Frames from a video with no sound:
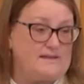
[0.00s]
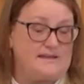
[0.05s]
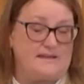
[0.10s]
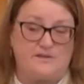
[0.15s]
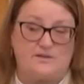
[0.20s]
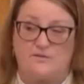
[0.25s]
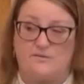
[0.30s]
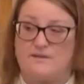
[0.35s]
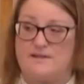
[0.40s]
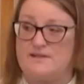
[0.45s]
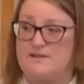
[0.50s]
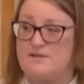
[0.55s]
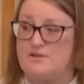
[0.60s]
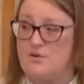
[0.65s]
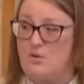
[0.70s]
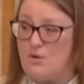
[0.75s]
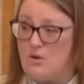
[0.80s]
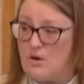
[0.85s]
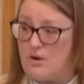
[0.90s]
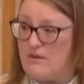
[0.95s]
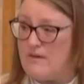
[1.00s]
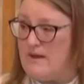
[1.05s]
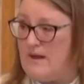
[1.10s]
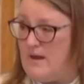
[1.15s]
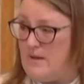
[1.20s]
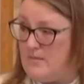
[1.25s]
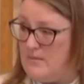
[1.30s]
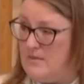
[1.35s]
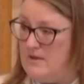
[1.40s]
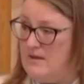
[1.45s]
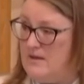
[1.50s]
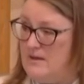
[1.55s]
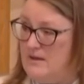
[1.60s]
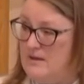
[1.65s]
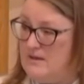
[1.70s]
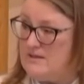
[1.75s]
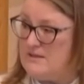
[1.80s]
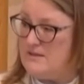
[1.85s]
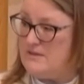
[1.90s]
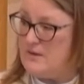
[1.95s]
and to restore them
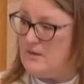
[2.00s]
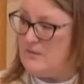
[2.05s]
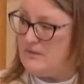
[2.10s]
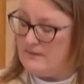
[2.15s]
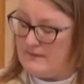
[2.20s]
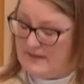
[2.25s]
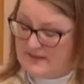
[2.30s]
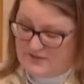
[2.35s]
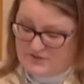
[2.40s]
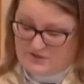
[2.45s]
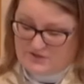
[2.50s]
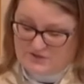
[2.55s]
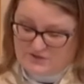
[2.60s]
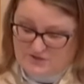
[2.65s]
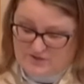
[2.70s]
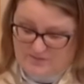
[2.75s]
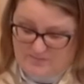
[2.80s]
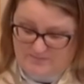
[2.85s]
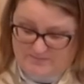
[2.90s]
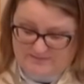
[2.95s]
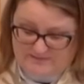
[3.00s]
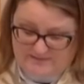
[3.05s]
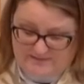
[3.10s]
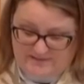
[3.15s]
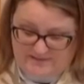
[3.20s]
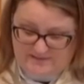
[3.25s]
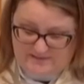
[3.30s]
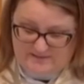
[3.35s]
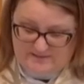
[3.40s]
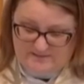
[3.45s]
to their relationships,